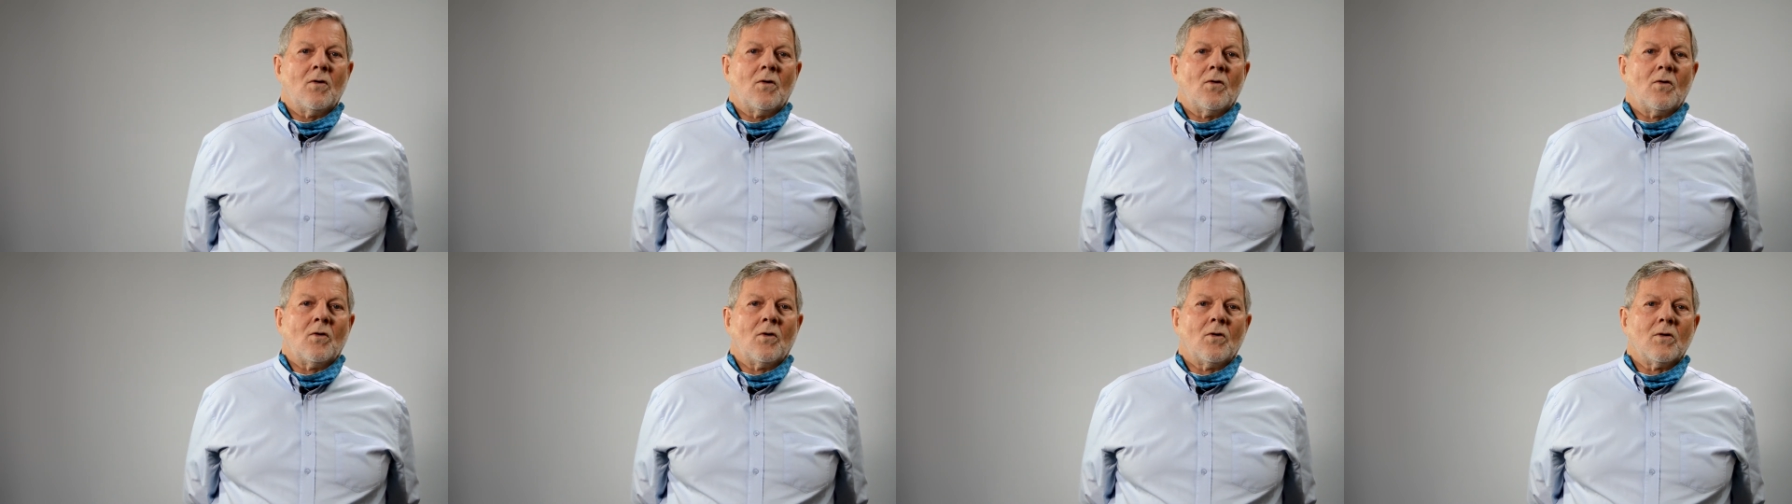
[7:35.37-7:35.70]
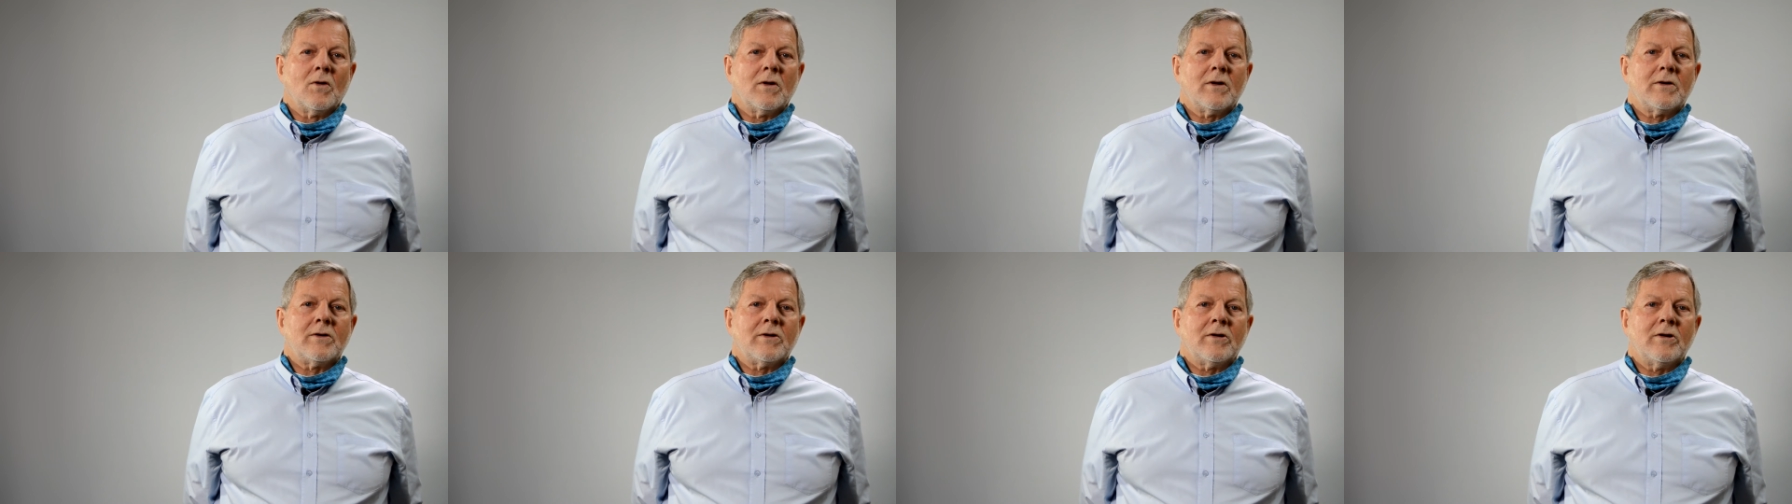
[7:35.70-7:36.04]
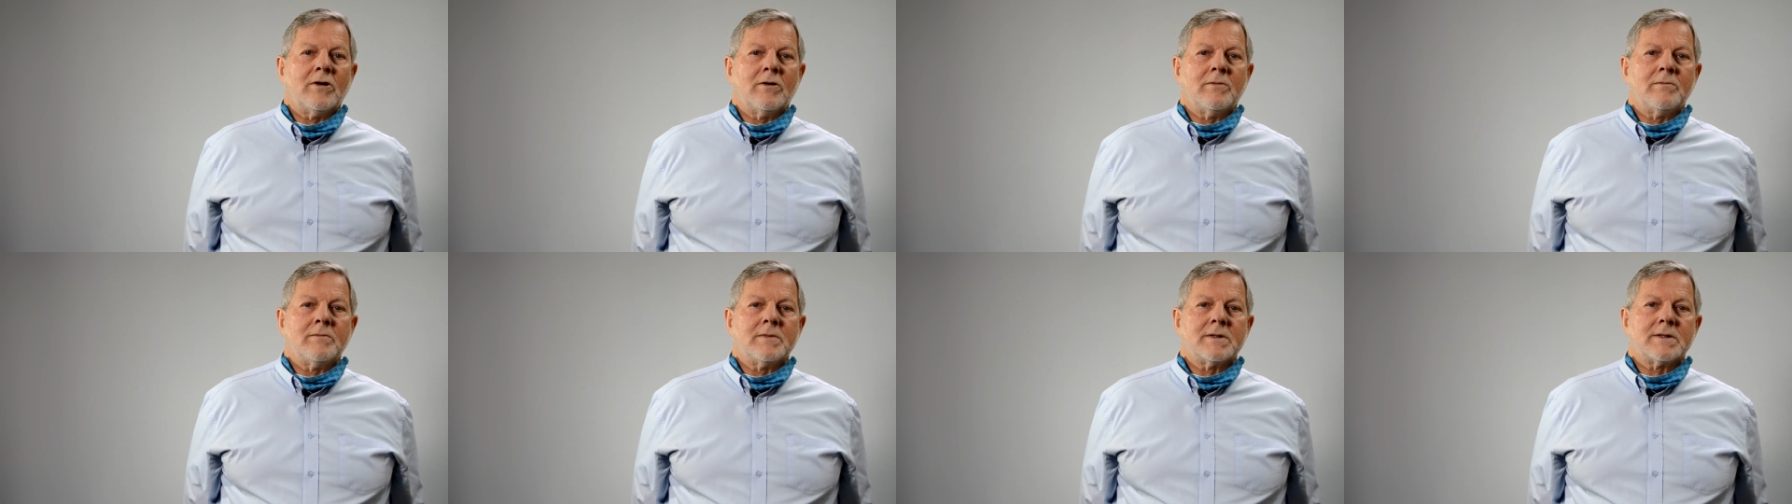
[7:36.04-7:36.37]
All the
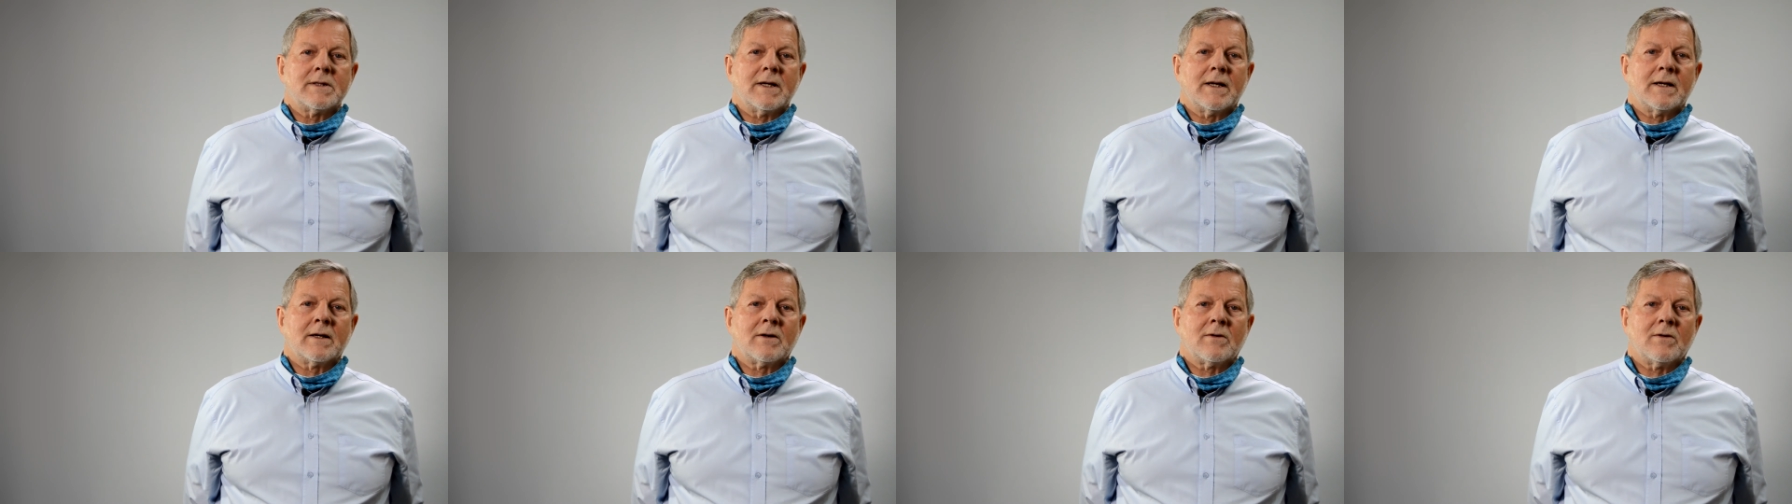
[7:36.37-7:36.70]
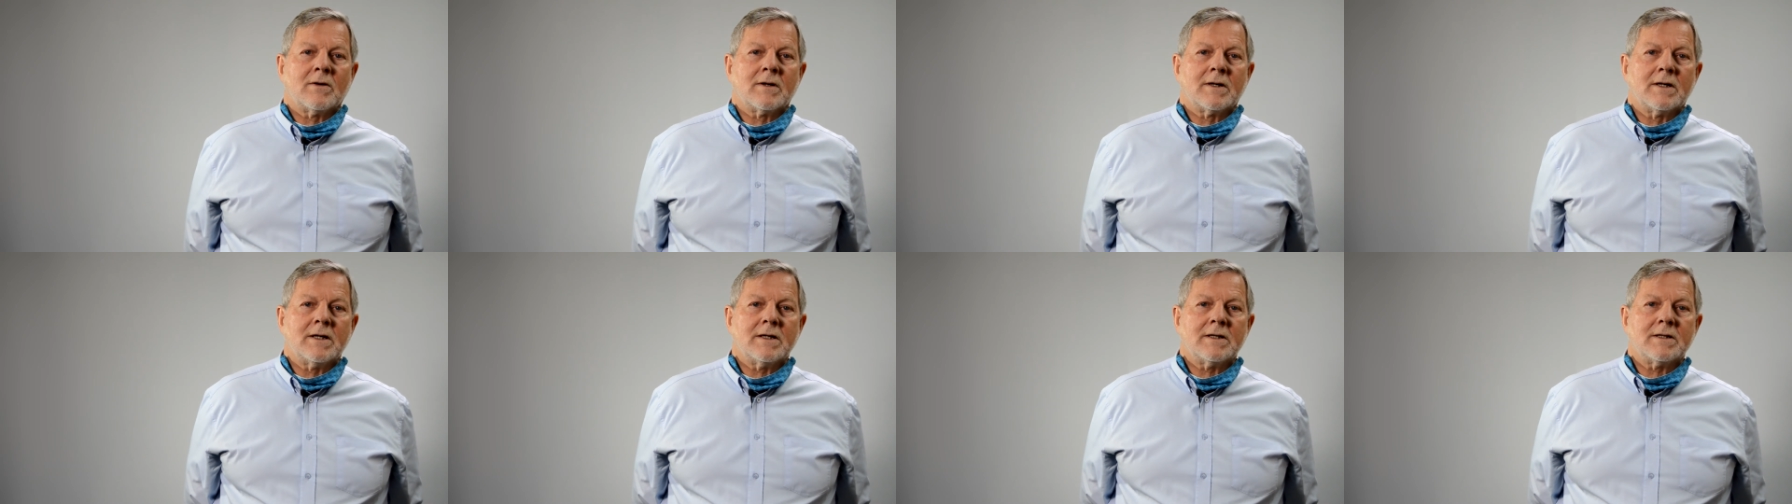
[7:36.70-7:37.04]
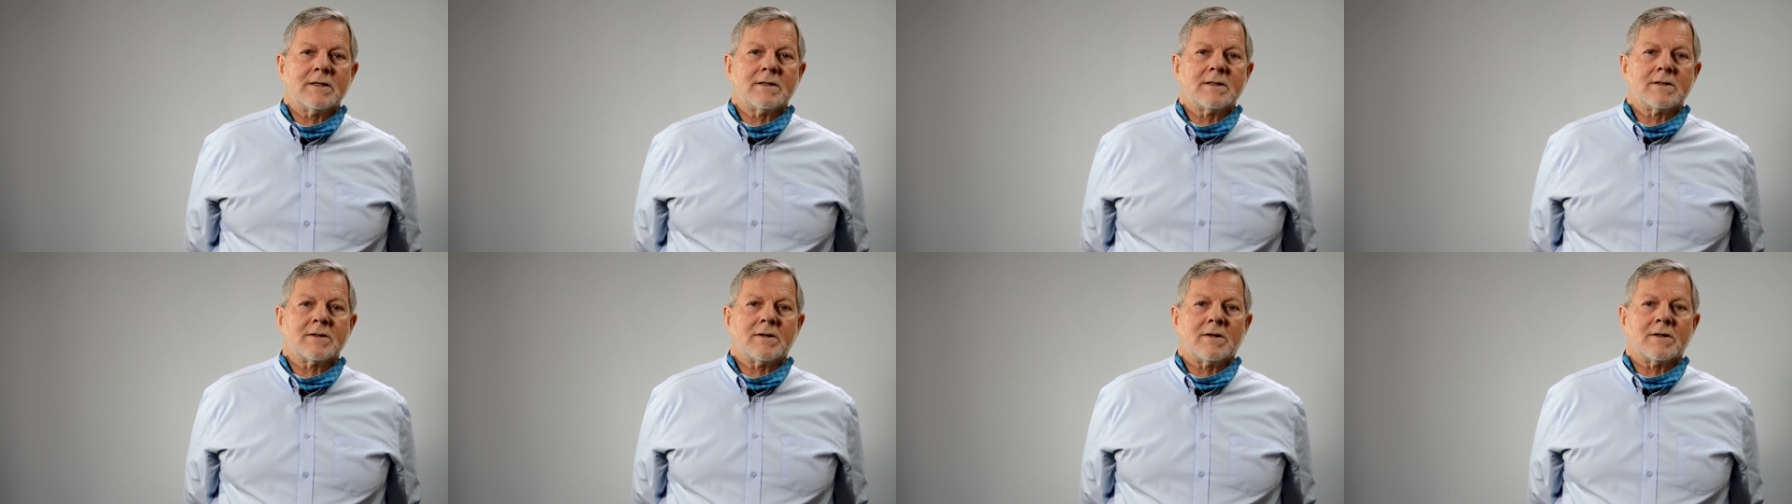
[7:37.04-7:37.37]
terms and
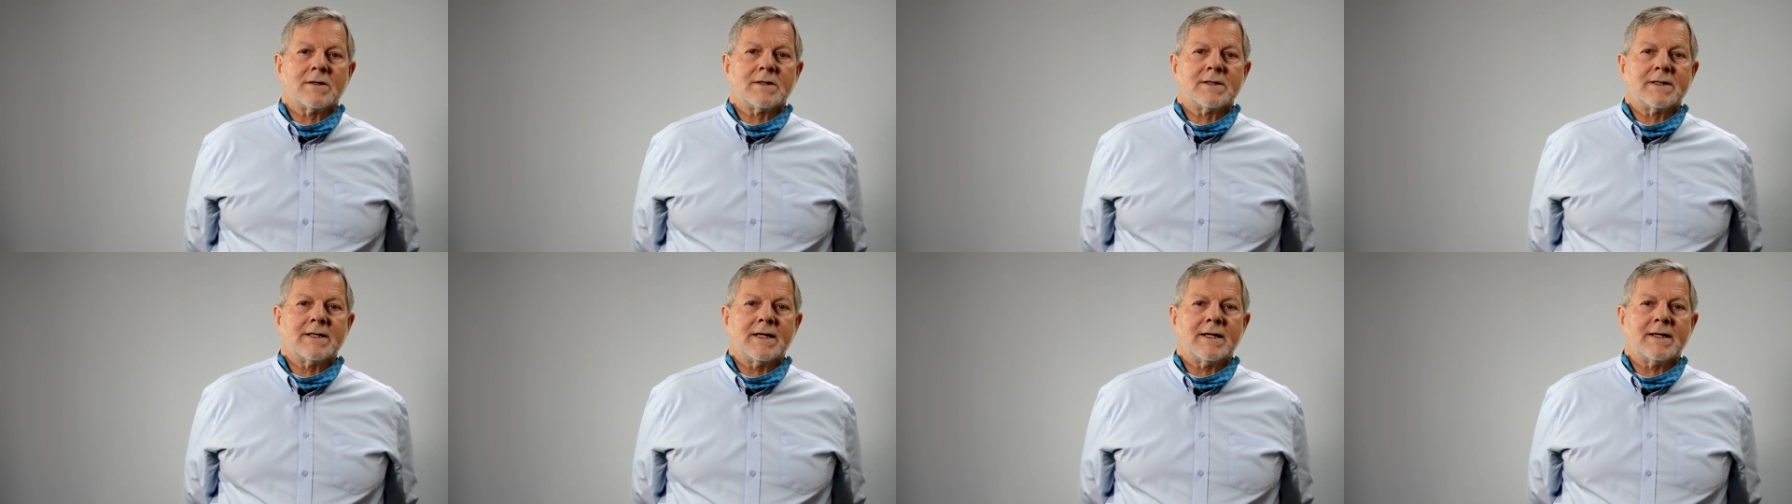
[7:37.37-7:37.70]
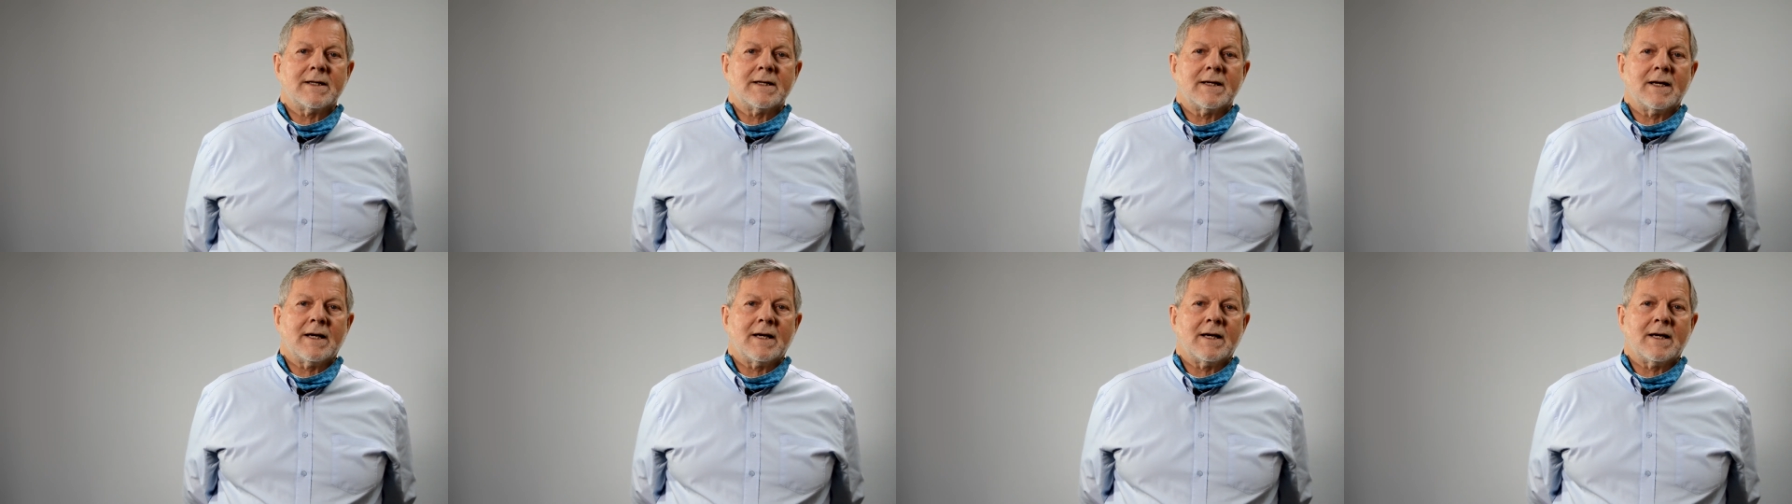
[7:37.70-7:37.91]
conditions are set